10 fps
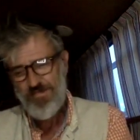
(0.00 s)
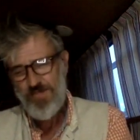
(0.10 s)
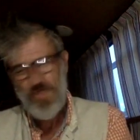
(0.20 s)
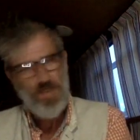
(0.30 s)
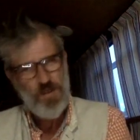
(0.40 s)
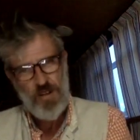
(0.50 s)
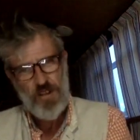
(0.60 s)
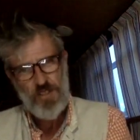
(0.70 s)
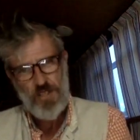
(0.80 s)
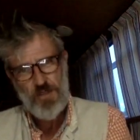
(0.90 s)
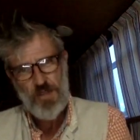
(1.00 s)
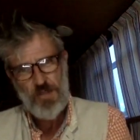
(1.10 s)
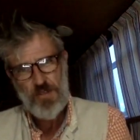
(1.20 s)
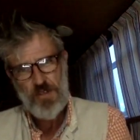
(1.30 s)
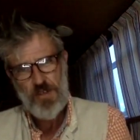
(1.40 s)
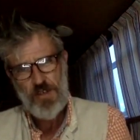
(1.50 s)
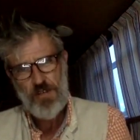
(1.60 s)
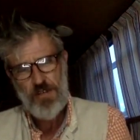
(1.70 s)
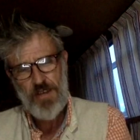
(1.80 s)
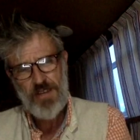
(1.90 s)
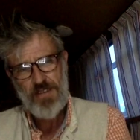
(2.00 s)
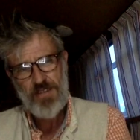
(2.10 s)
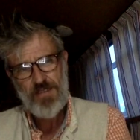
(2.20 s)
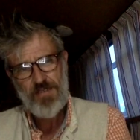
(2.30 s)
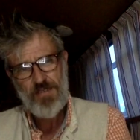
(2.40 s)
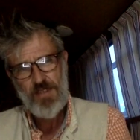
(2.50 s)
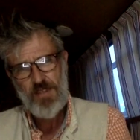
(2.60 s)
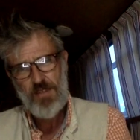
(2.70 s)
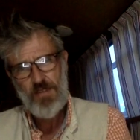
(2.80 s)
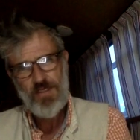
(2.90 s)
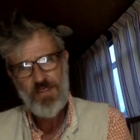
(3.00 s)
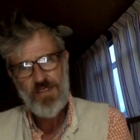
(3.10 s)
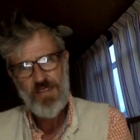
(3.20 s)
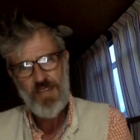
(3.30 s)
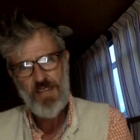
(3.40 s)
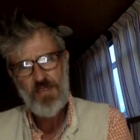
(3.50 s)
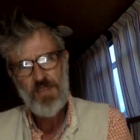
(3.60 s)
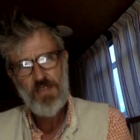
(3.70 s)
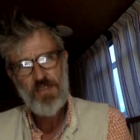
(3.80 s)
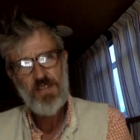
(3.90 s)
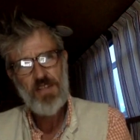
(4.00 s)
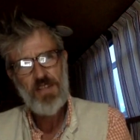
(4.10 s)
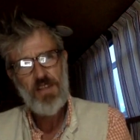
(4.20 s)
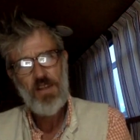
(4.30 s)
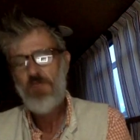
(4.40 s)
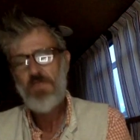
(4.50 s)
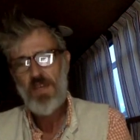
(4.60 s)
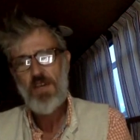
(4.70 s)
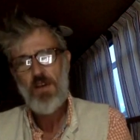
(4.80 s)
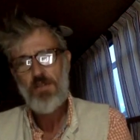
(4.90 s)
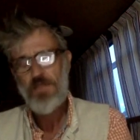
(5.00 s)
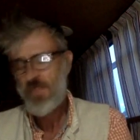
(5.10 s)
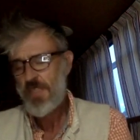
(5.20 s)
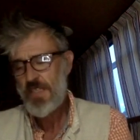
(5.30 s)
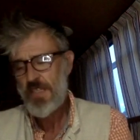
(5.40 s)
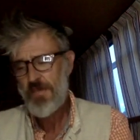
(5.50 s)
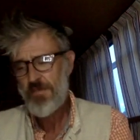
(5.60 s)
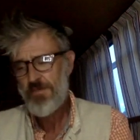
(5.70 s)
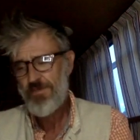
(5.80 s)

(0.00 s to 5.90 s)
last year was absolutely correct. And, I did say on the sort of like after the